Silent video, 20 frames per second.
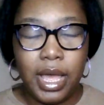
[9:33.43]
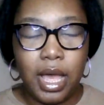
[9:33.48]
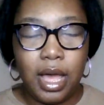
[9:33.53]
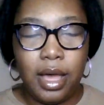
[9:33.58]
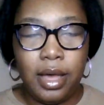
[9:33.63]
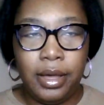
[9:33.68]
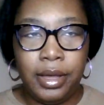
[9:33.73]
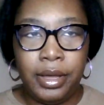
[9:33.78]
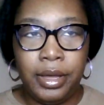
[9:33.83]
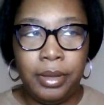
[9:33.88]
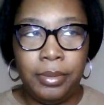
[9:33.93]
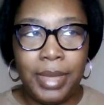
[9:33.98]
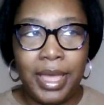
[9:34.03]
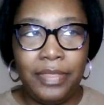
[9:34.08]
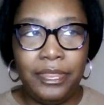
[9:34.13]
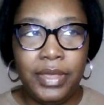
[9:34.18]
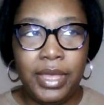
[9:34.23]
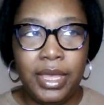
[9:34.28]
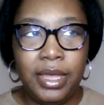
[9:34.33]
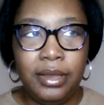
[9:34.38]
And
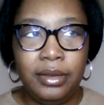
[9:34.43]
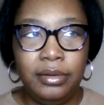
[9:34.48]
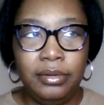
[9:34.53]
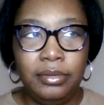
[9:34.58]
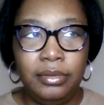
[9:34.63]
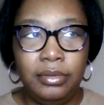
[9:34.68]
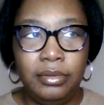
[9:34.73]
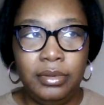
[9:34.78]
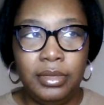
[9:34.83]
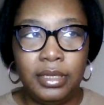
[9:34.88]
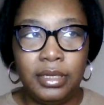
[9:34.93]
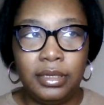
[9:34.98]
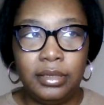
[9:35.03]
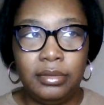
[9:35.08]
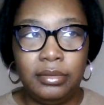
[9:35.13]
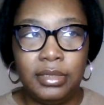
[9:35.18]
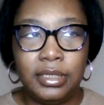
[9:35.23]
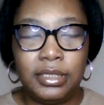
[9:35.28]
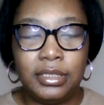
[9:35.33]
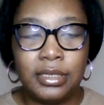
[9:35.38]
then
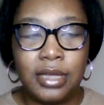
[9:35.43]
the